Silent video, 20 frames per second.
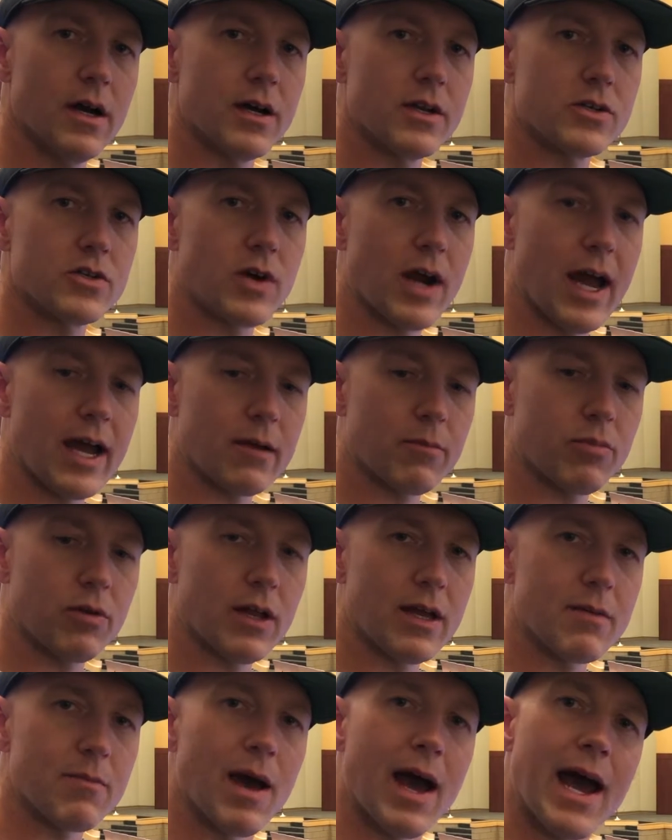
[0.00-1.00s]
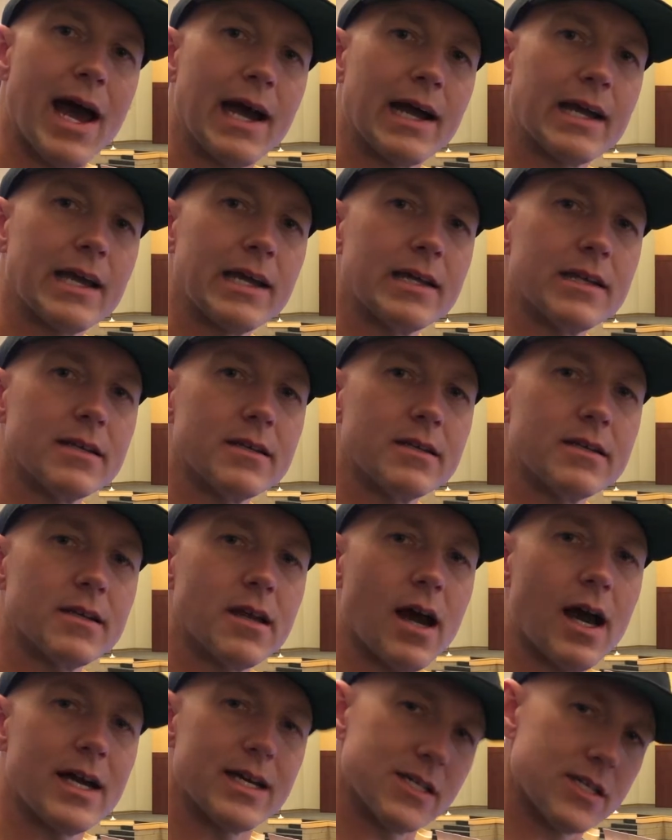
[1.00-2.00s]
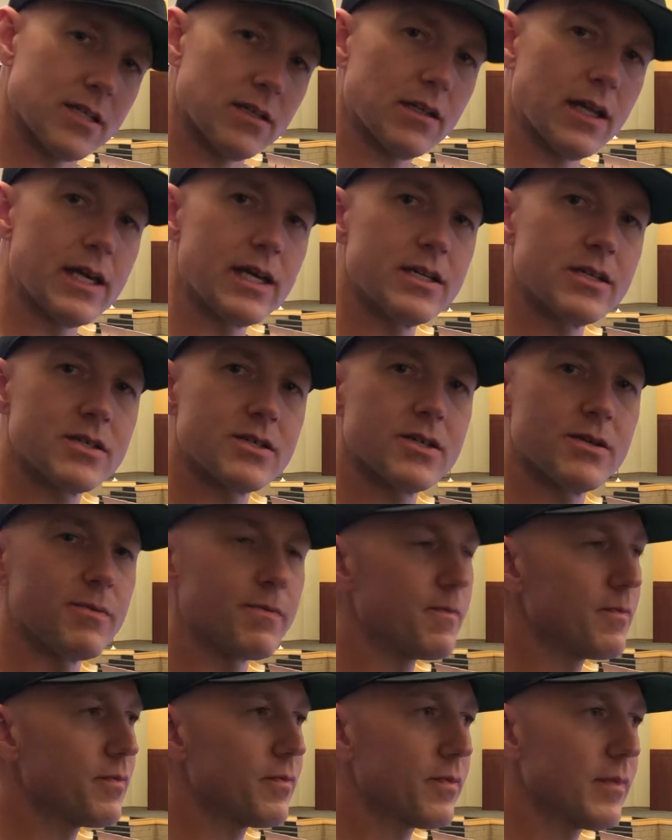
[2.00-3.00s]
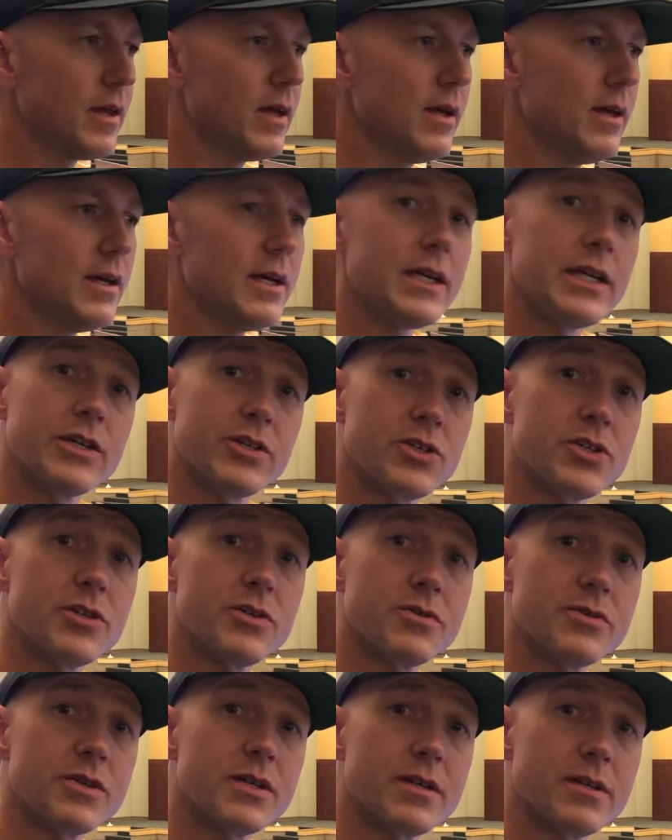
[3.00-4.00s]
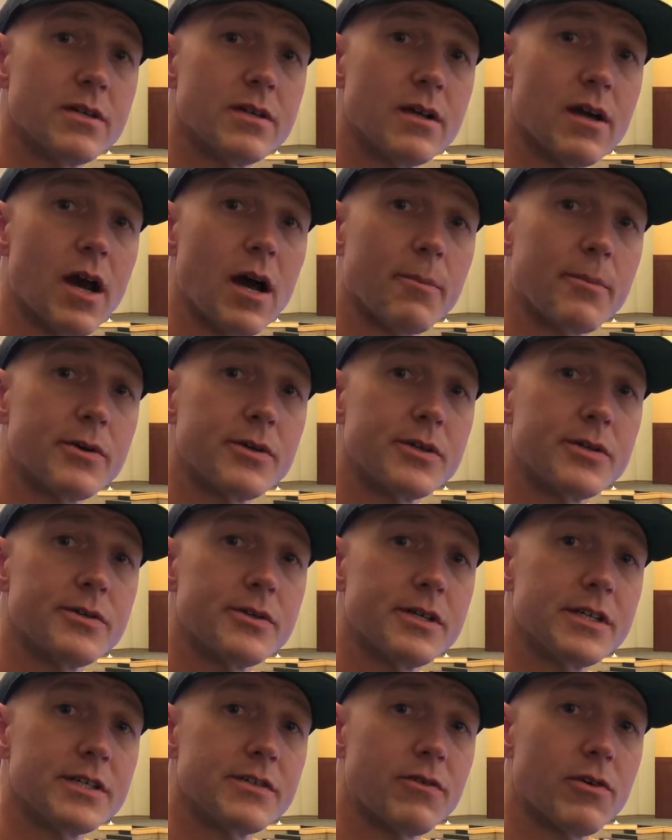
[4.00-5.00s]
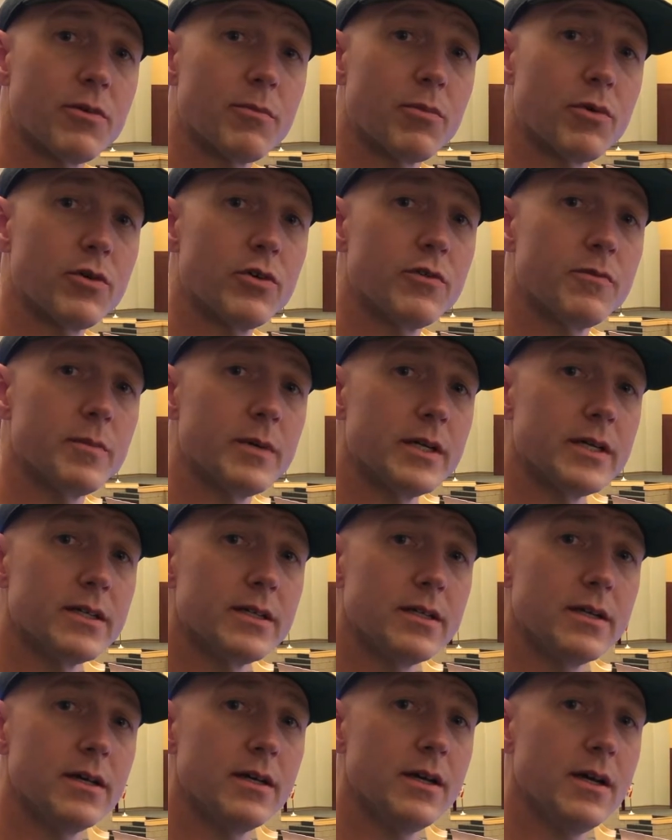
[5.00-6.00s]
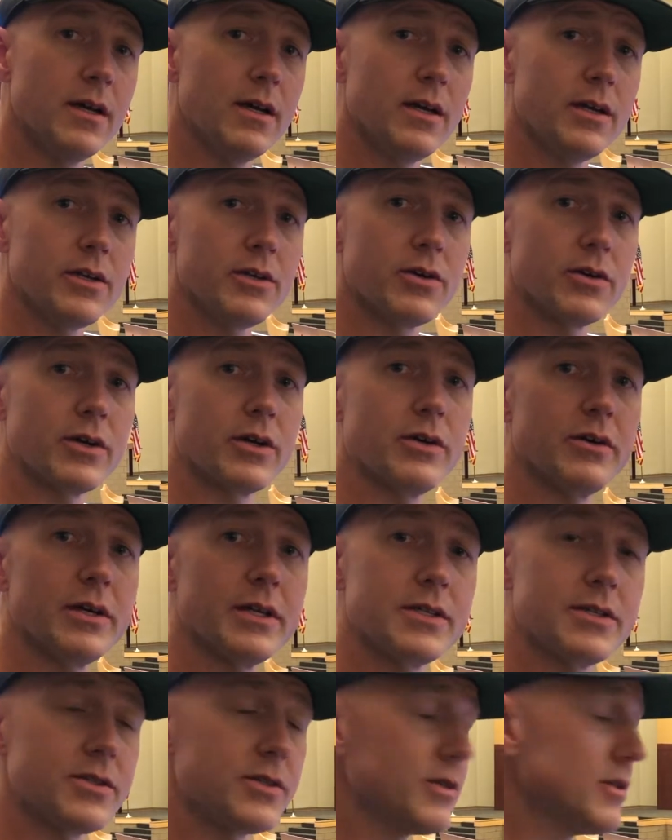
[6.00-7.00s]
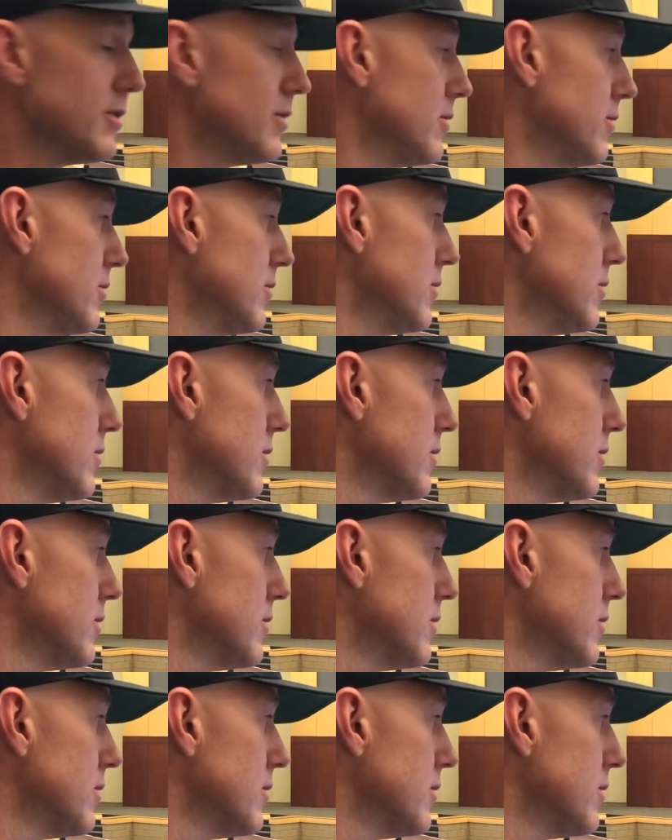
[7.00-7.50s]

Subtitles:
track playback and isolate some issues and opportunities for improvement, you're going to